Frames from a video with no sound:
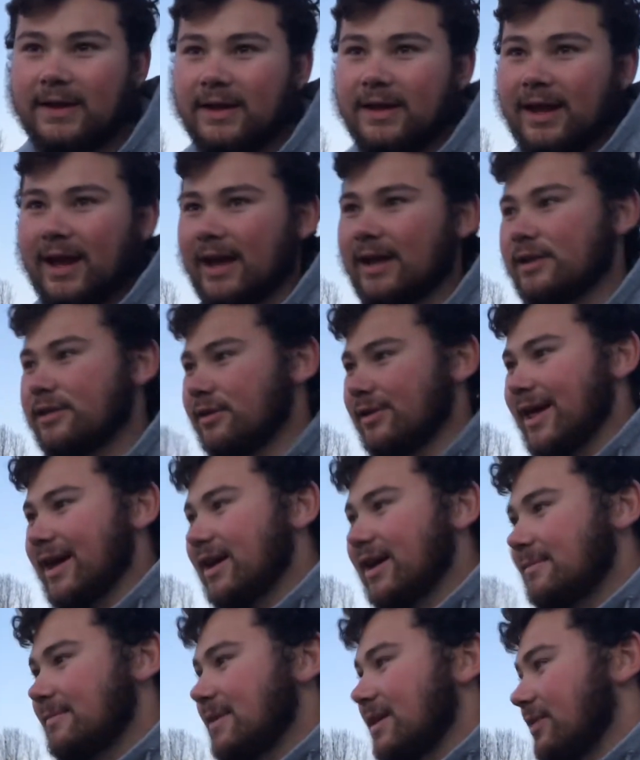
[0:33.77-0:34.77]
and so that
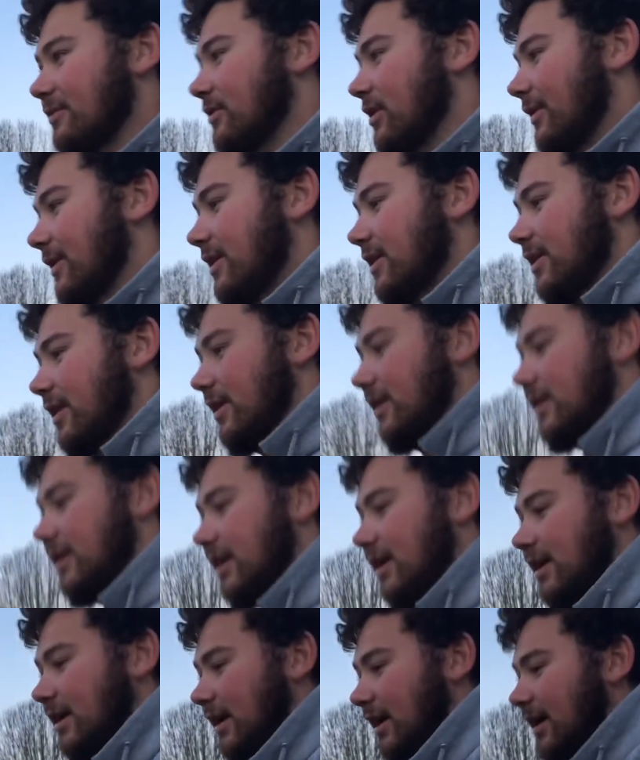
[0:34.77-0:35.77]
can be a really good
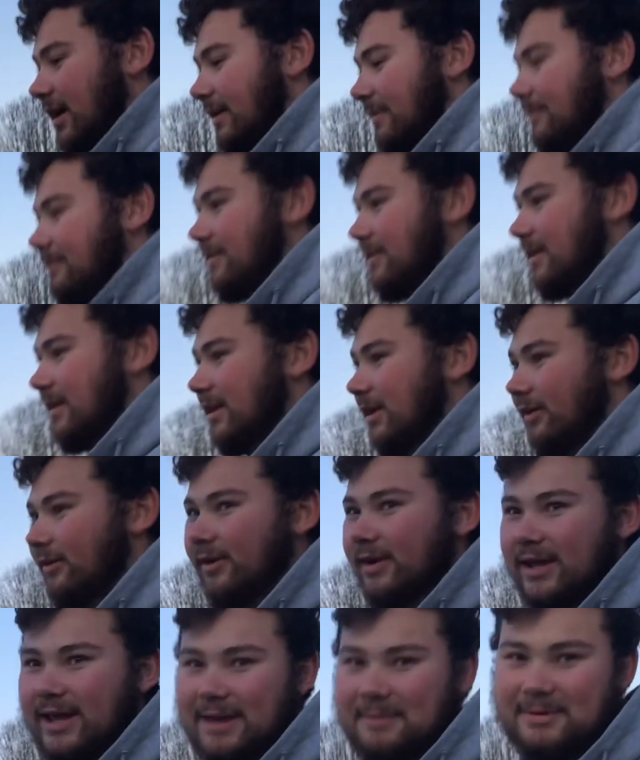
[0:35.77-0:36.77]

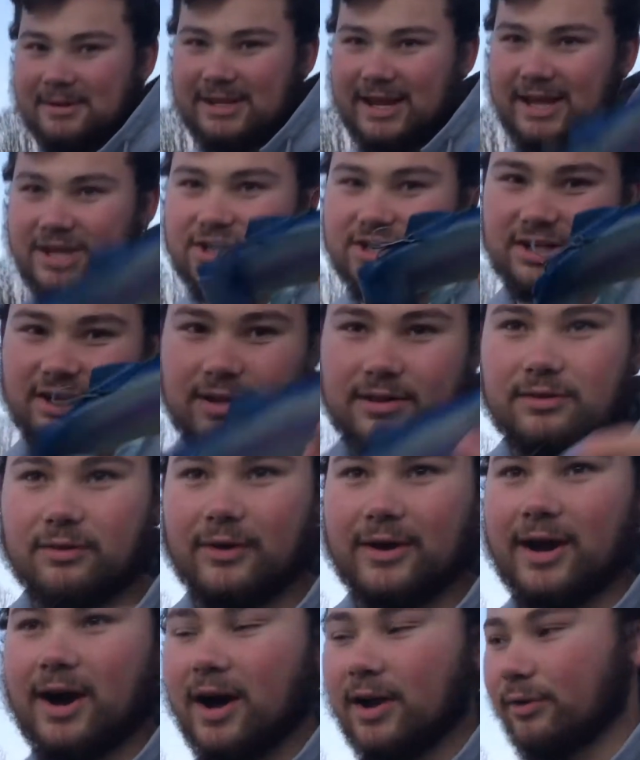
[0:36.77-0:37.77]
imitation is
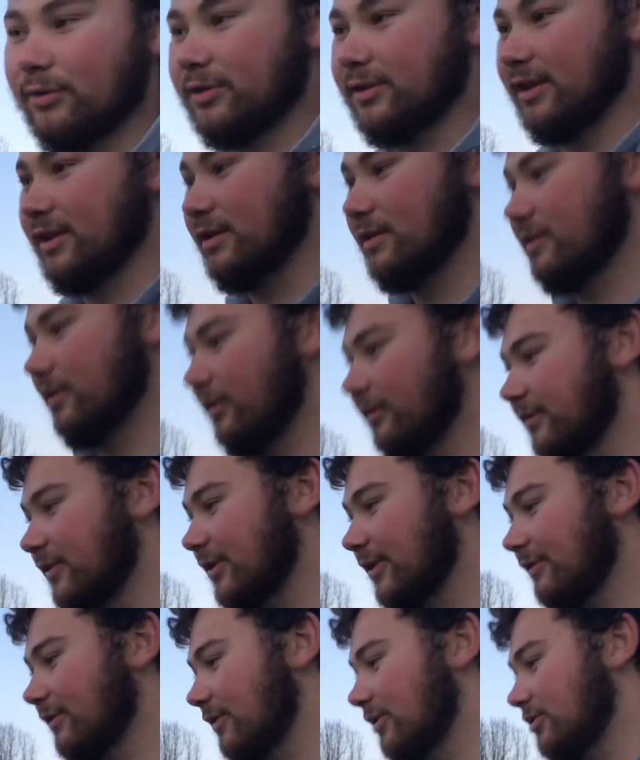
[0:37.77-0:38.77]
throwing a Huddleston. So a few
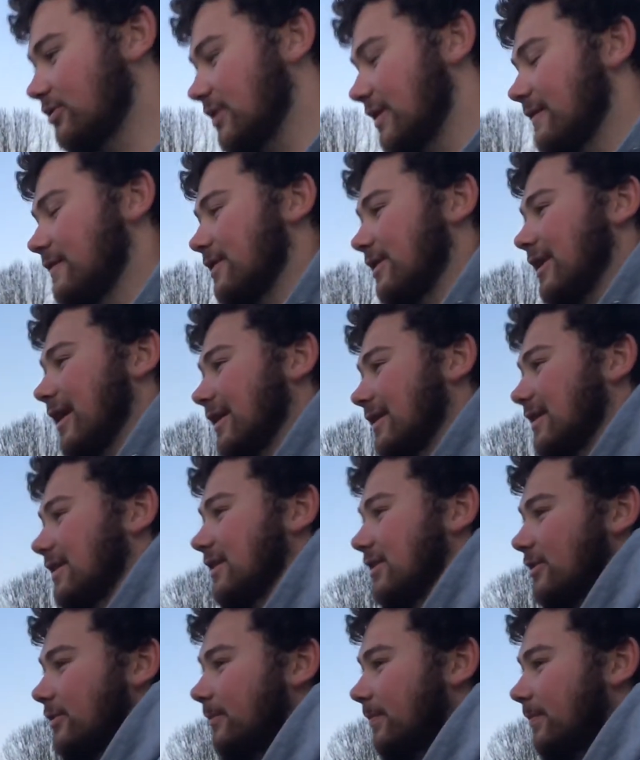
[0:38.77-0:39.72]
different retrieves I like to do,